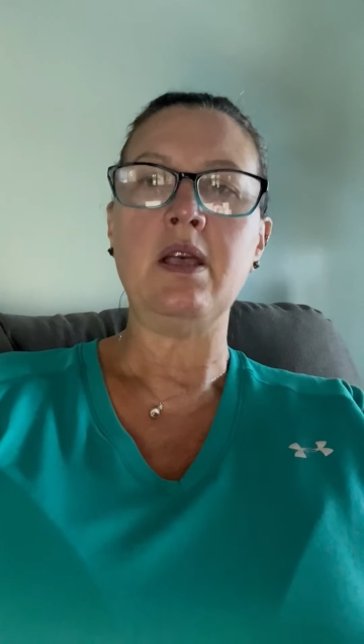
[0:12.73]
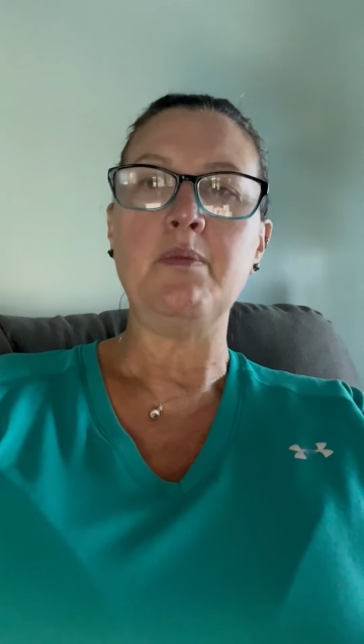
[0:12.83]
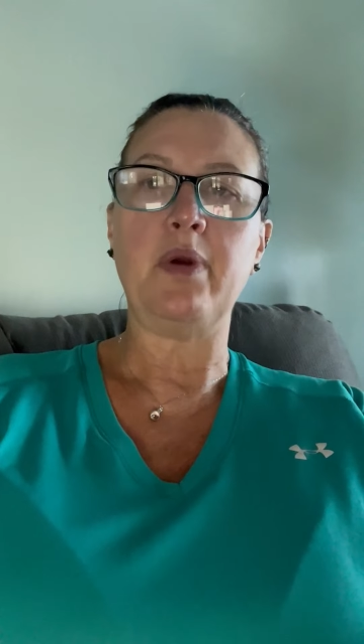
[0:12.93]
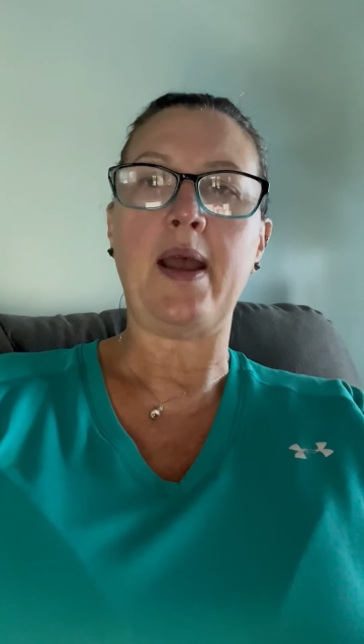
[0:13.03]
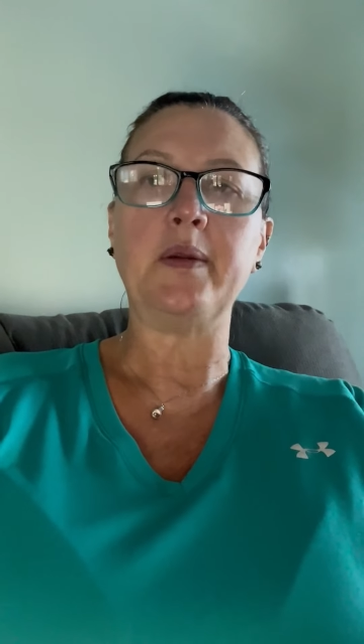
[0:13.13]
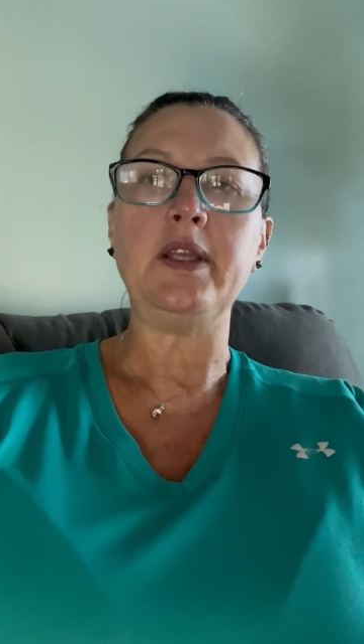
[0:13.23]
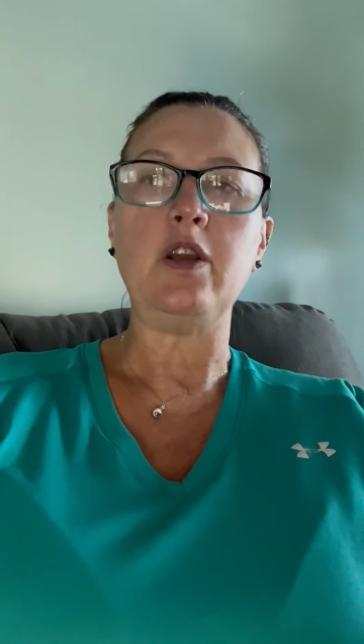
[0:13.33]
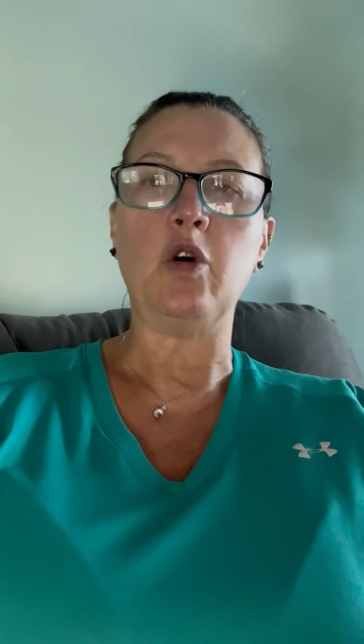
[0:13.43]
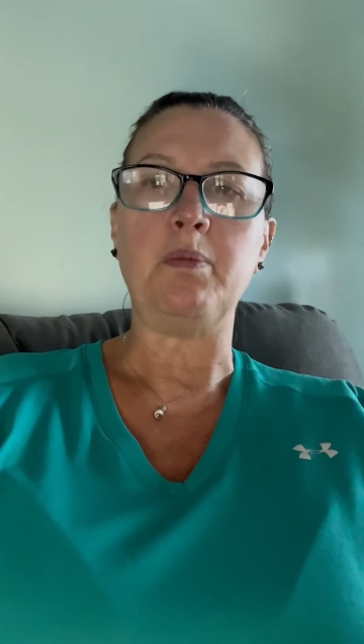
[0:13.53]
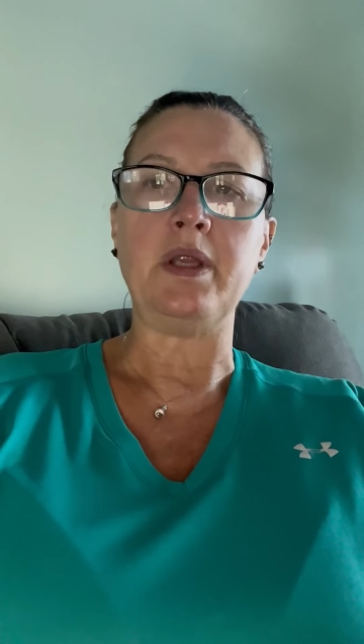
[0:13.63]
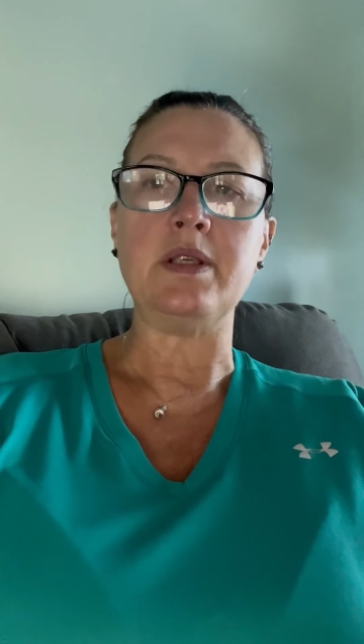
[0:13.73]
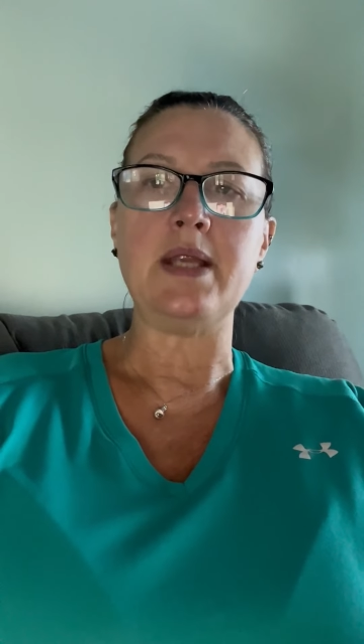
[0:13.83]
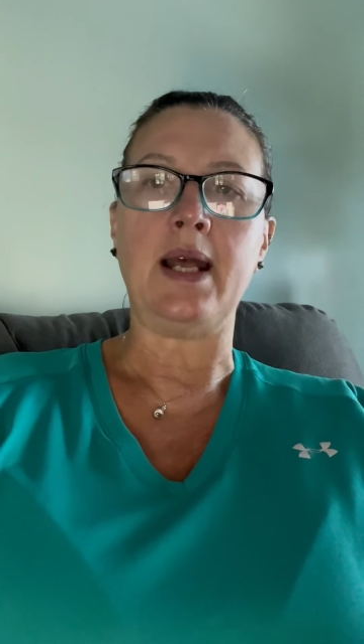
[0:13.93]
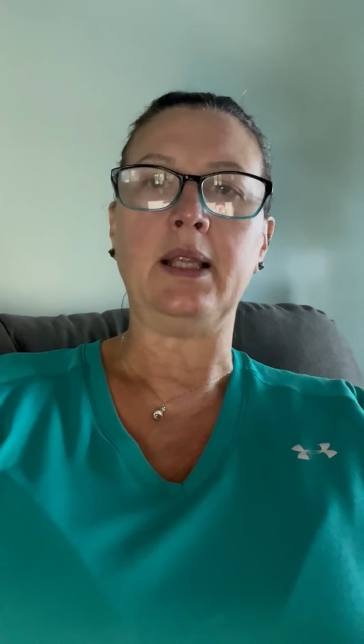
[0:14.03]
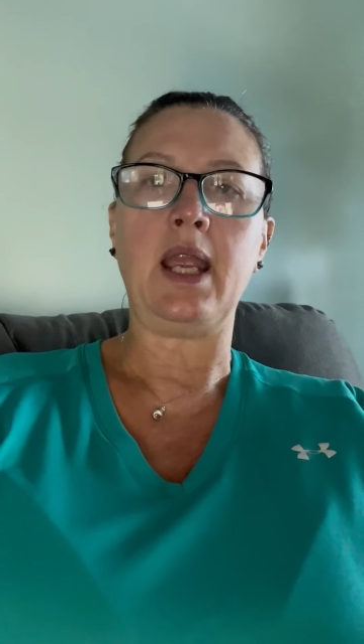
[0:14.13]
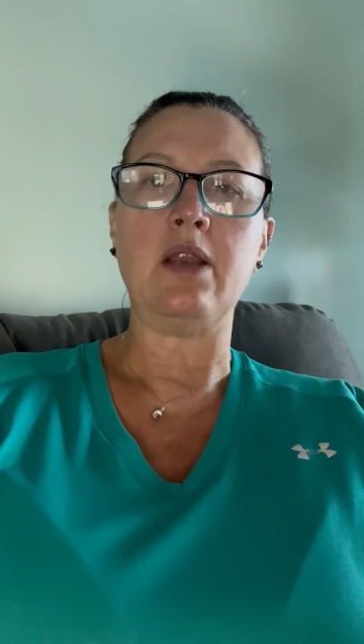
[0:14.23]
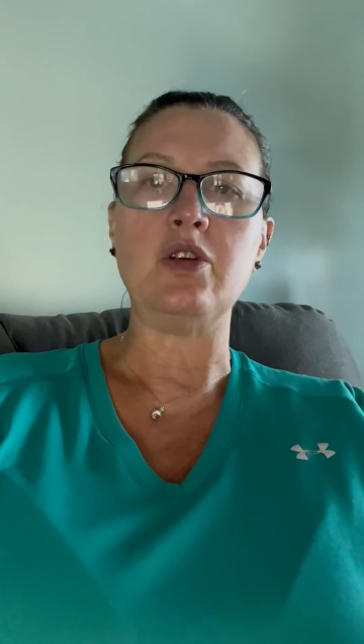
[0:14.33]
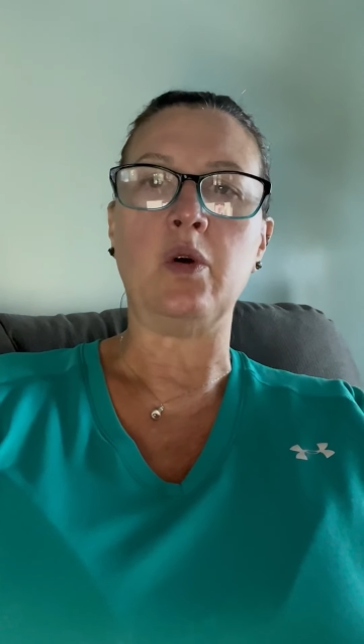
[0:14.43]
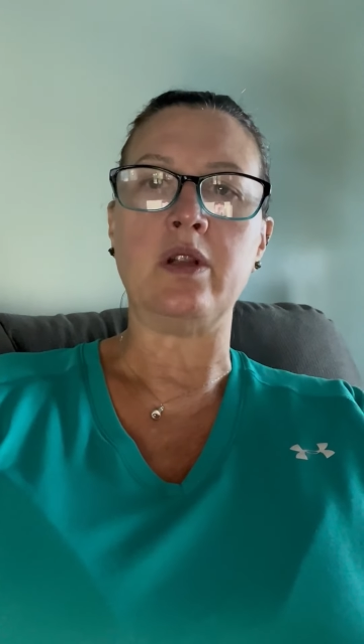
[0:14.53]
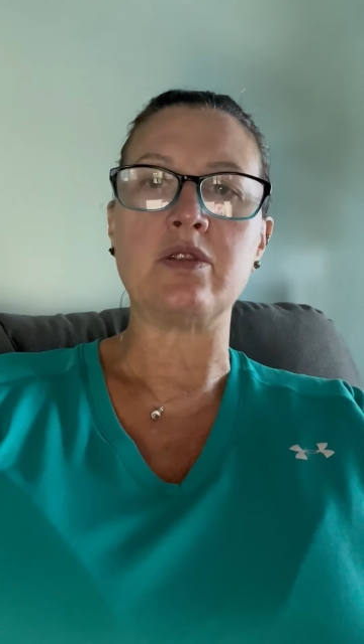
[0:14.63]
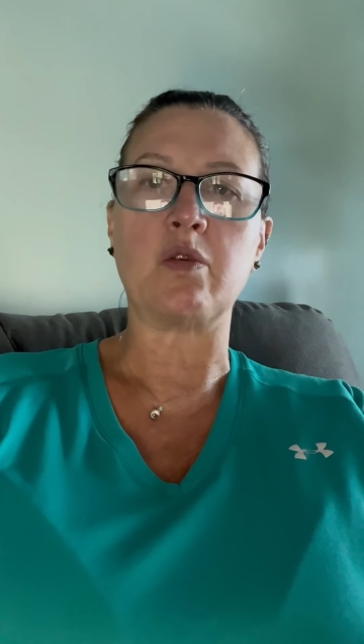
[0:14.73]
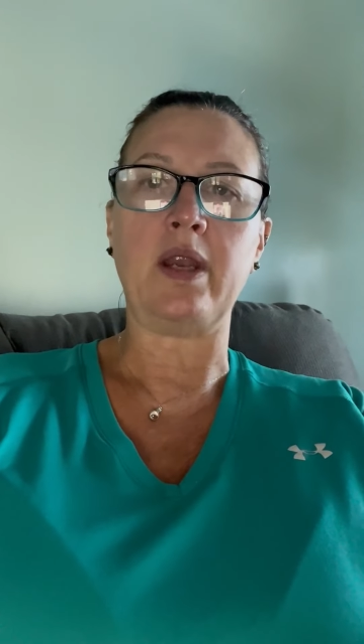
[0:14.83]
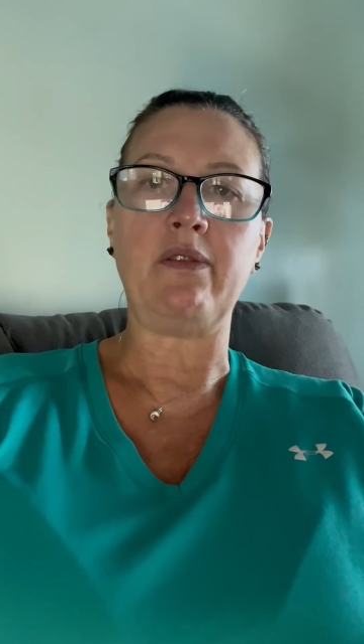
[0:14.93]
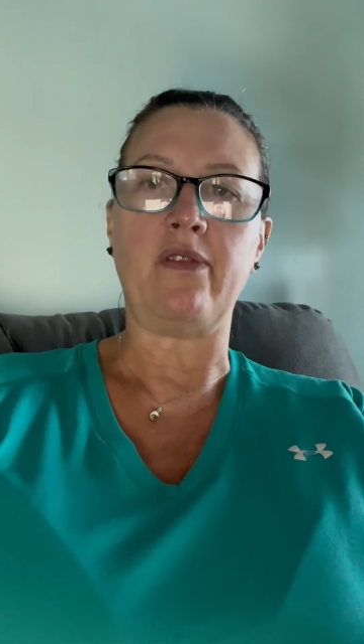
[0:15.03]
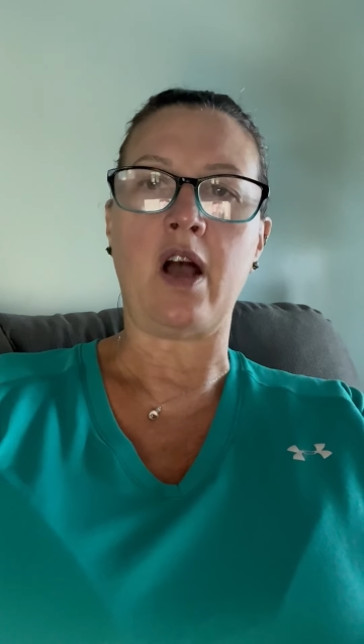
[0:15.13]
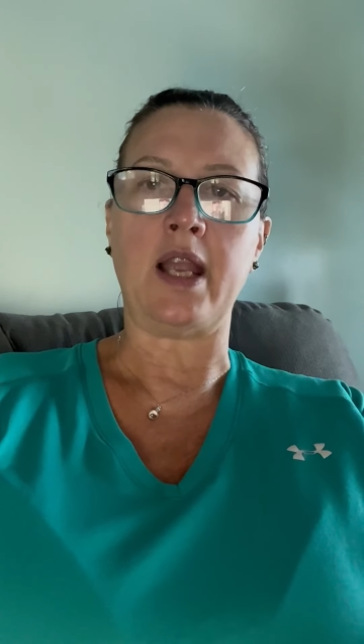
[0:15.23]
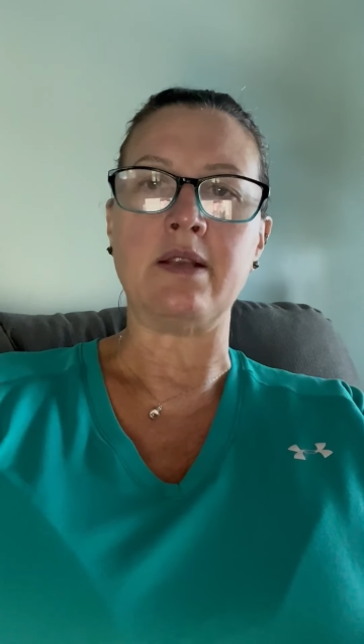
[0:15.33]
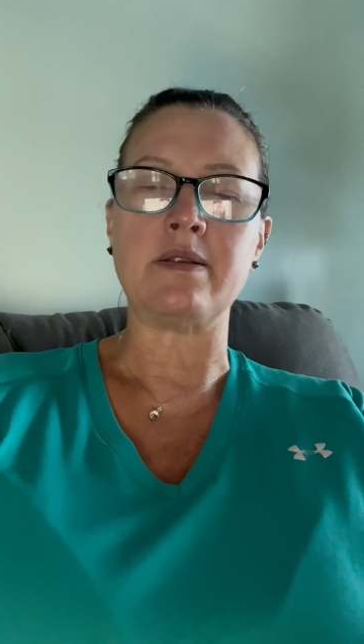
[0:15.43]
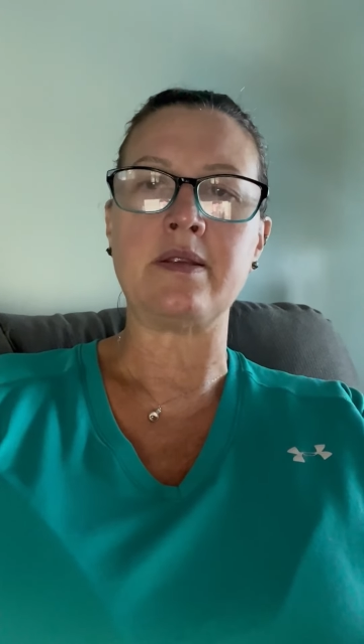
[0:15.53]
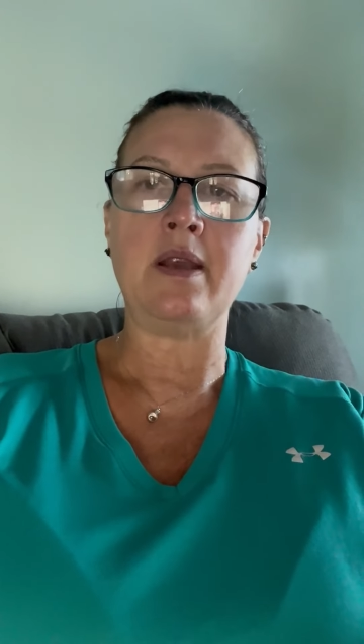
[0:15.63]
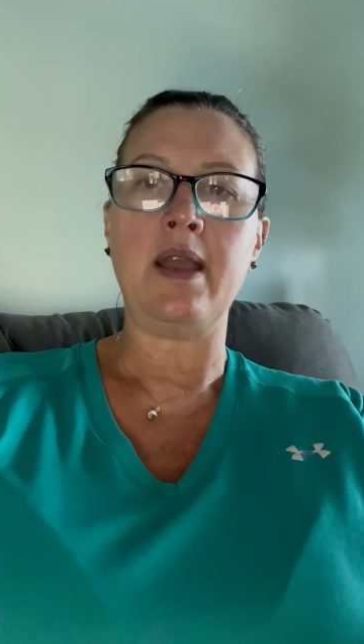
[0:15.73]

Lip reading: proudly opened Ellie Ann Dawn's Great Finds,